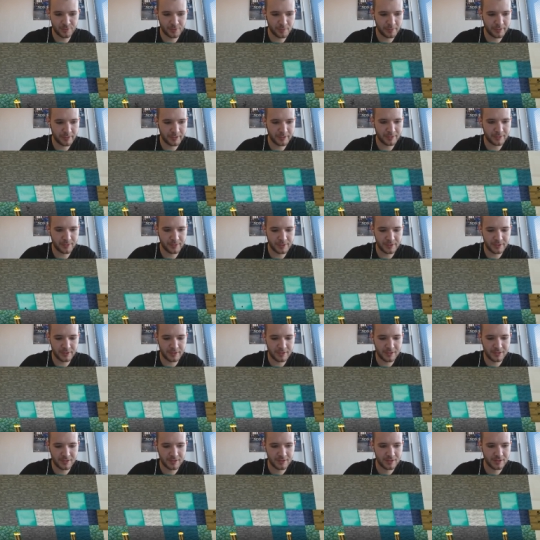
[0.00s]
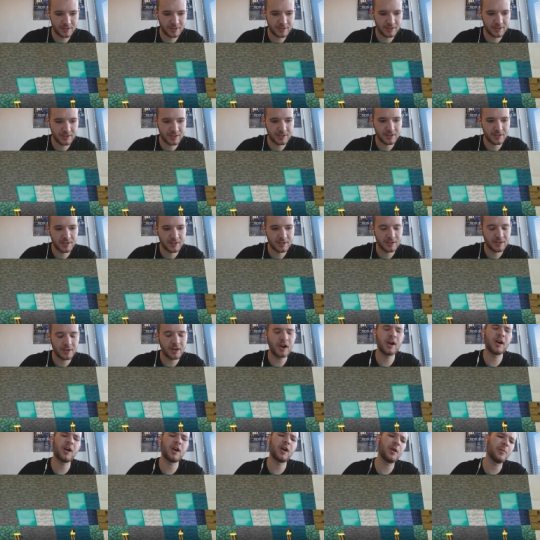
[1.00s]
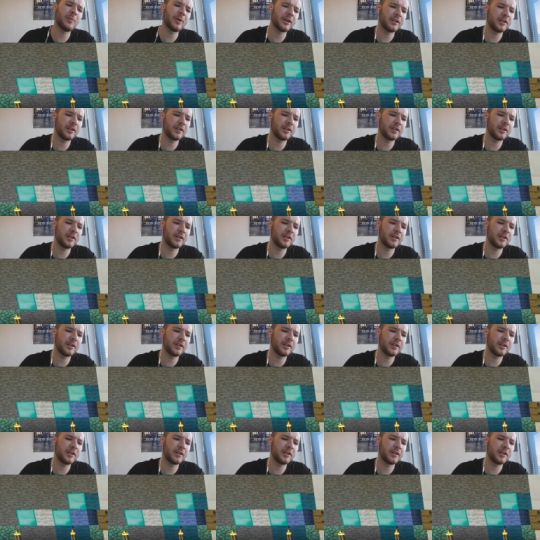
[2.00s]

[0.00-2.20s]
uh, island warp storage. Oh